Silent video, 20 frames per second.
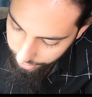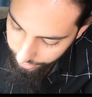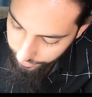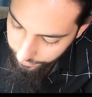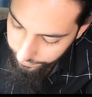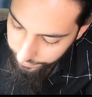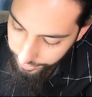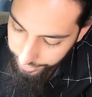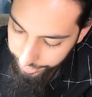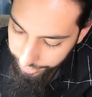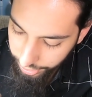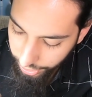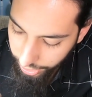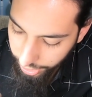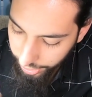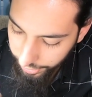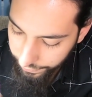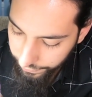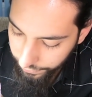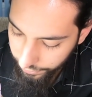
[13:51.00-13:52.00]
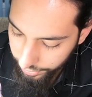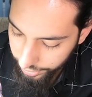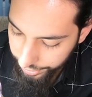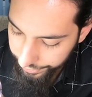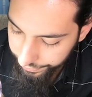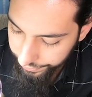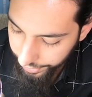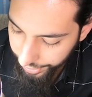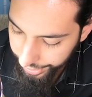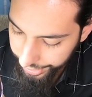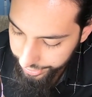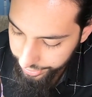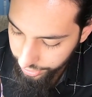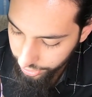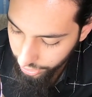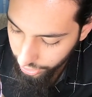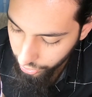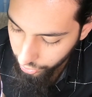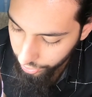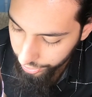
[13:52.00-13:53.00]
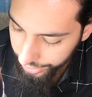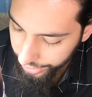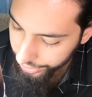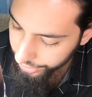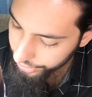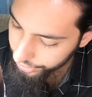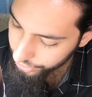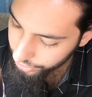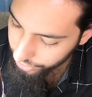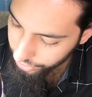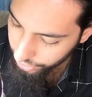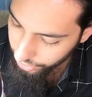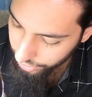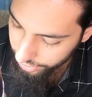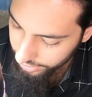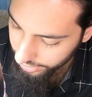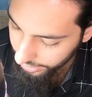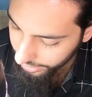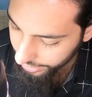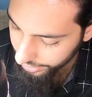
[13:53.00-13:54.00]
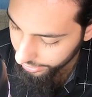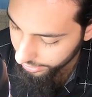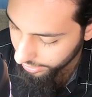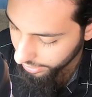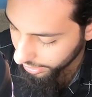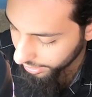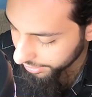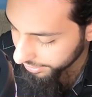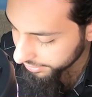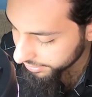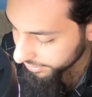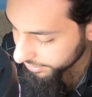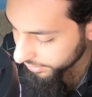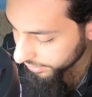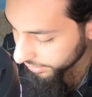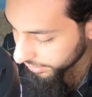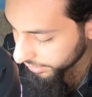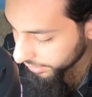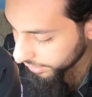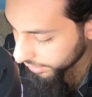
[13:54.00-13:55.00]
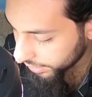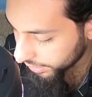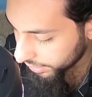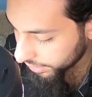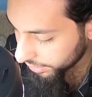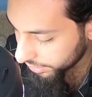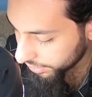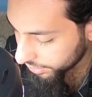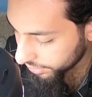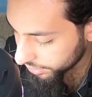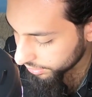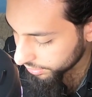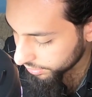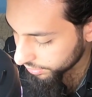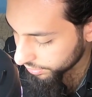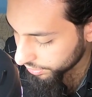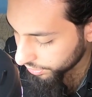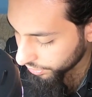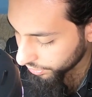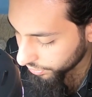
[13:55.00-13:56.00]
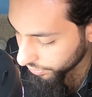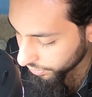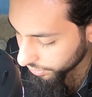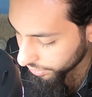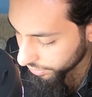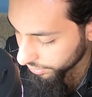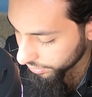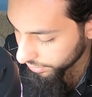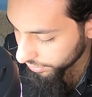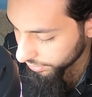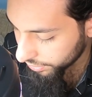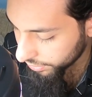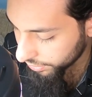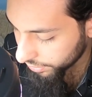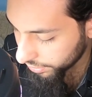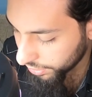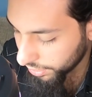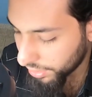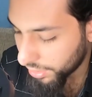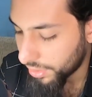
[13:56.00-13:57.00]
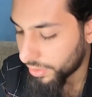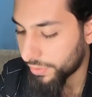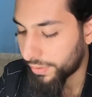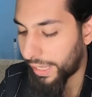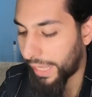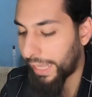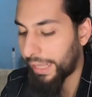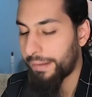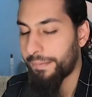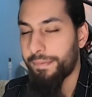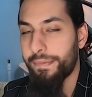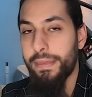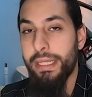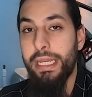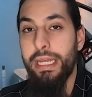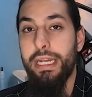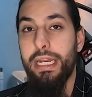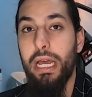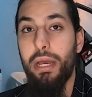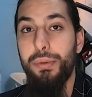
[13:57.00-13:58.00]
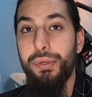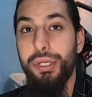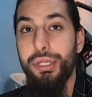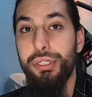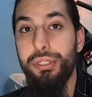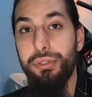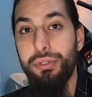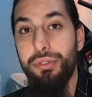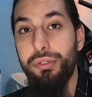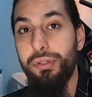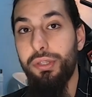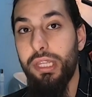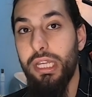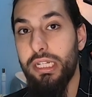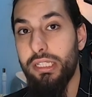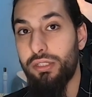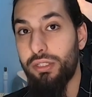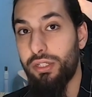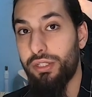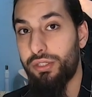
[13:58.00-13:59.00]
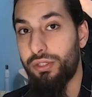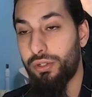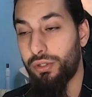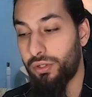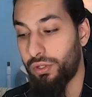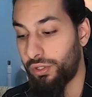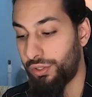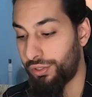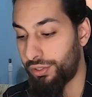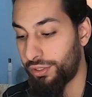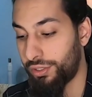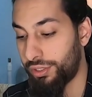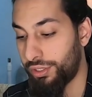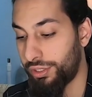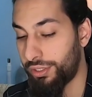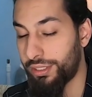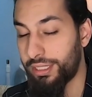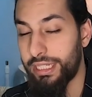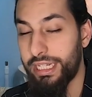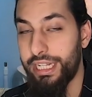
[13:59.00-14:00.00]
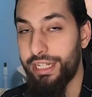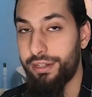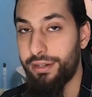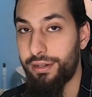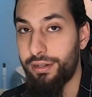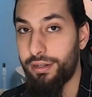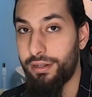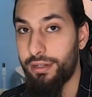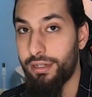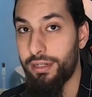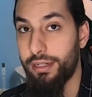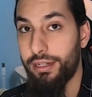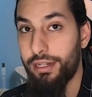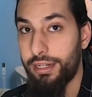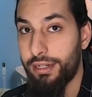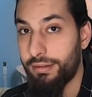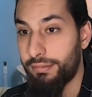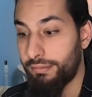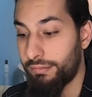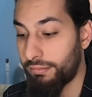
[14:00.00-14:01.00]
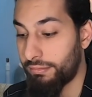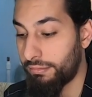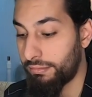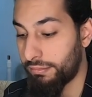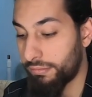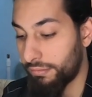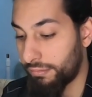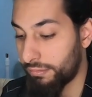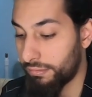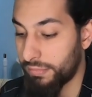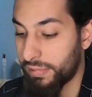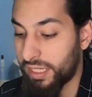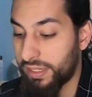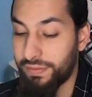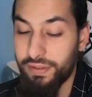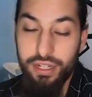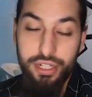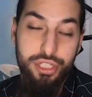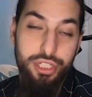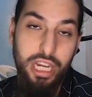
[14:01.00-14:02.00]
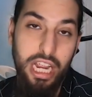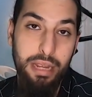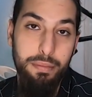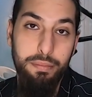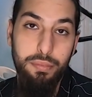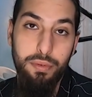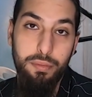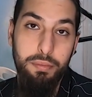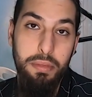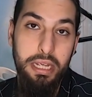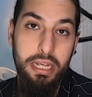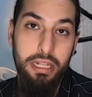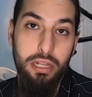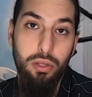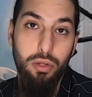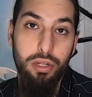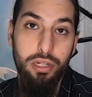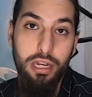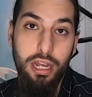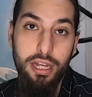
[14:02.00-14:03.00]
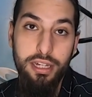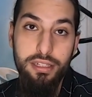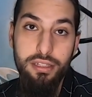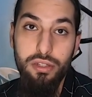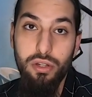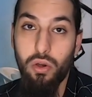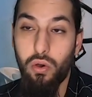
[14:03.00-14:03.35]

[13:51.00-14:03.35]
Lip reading: Very carefully, very slowly, so it looks like a nice circle. Okay, now you can do things to the circle. You can either give it a shape, make it look nice,